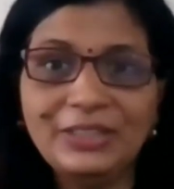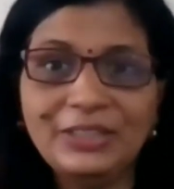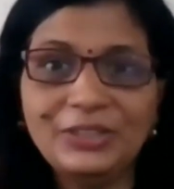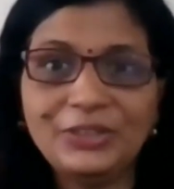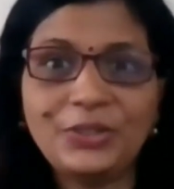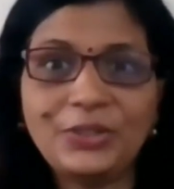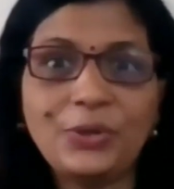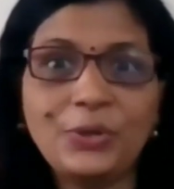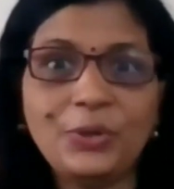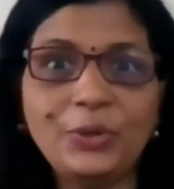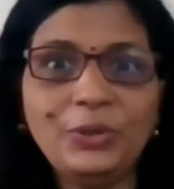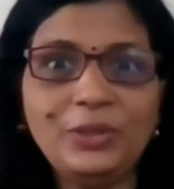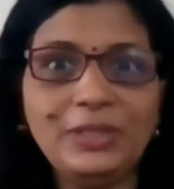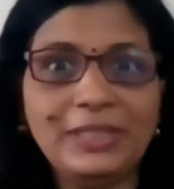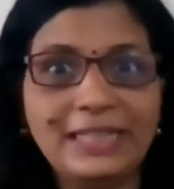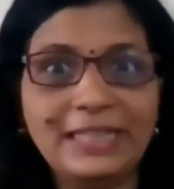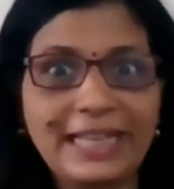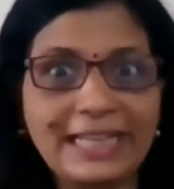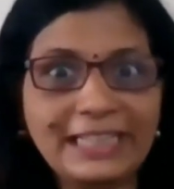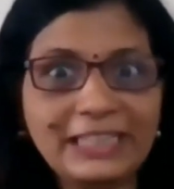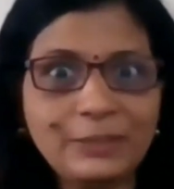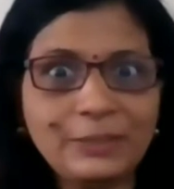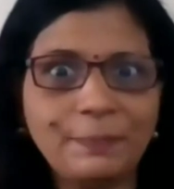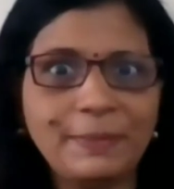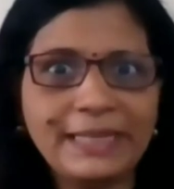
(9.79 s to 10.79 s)
So
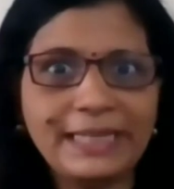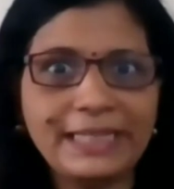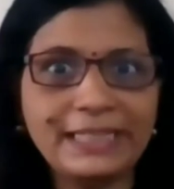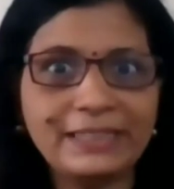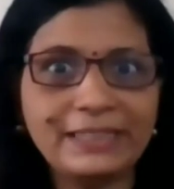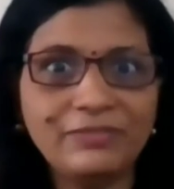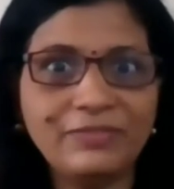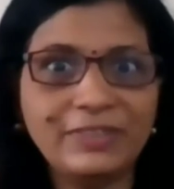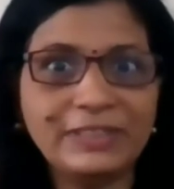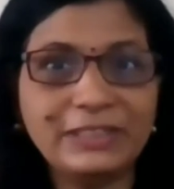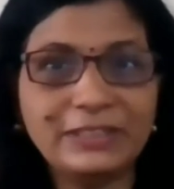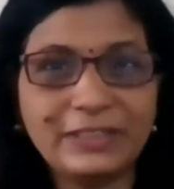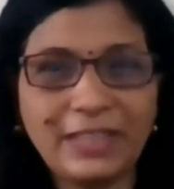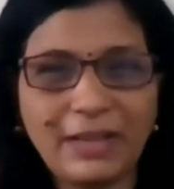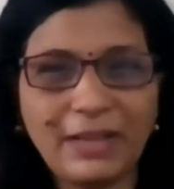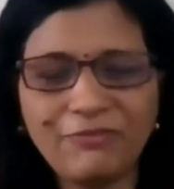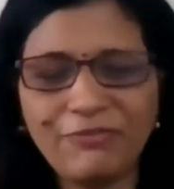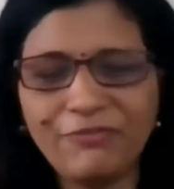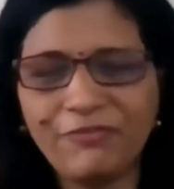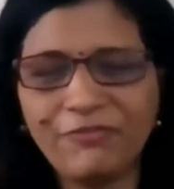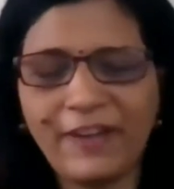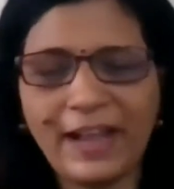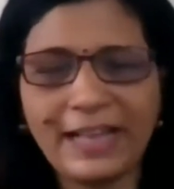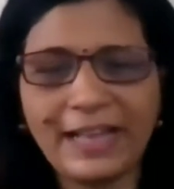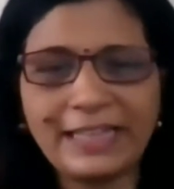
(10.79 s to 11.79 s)
let's begin with some
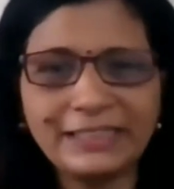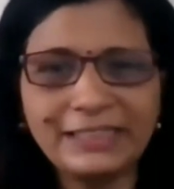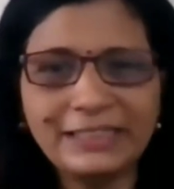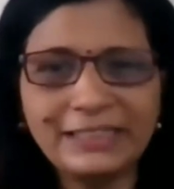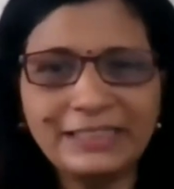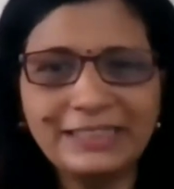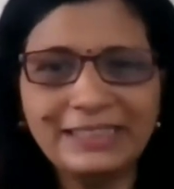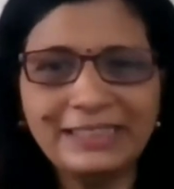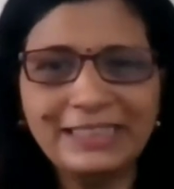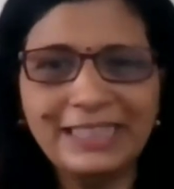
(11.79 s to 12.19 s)
fun